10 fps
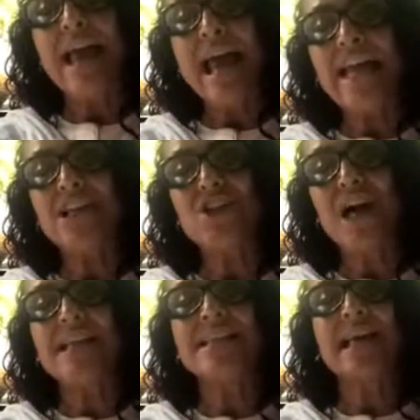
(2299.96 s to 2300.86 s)

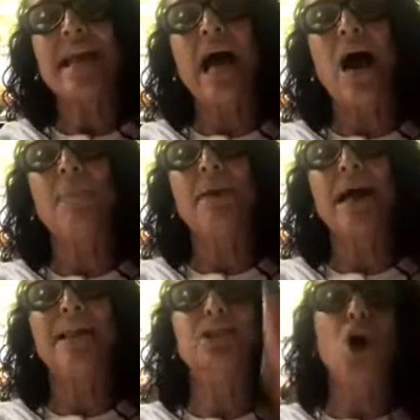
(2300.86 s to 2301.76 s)
energized, and
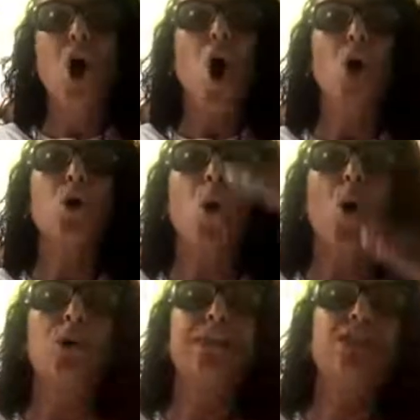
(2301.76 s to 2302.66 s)
harmonized on
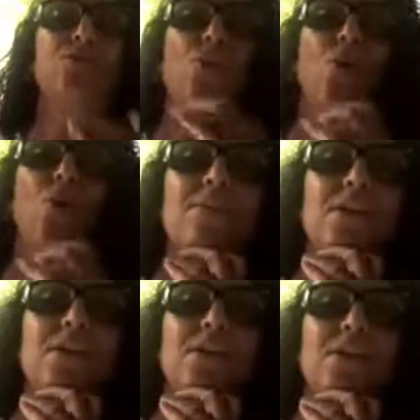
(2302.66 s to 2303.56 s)
all these four
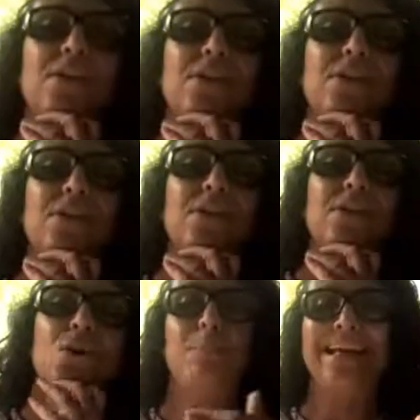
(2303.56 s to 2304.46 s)
levels
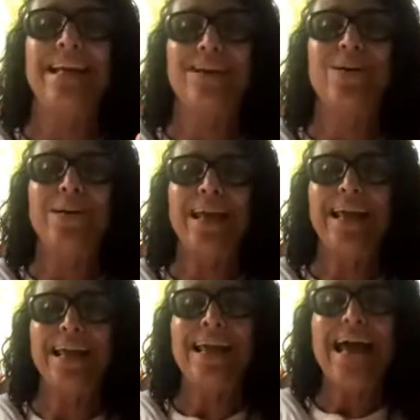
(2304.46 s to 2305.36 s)
of your
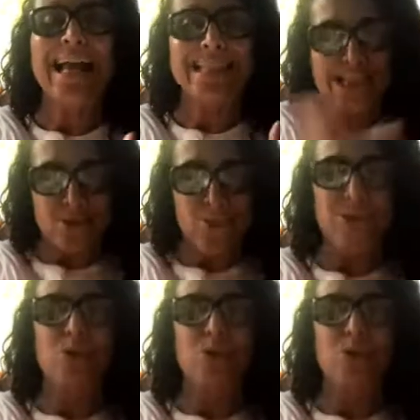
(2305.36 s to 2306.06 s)
being. Okay?